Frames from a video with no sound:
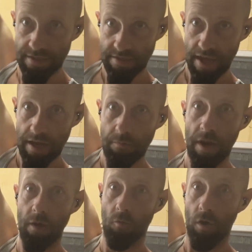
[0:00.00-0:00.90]
same
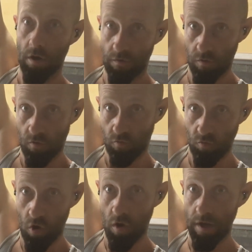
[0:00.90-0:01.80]
network,
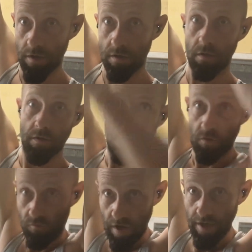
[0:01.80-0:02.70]
groin to
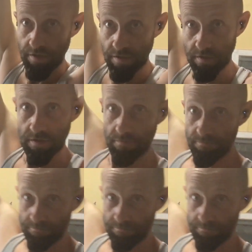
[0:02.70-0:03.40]
wrists,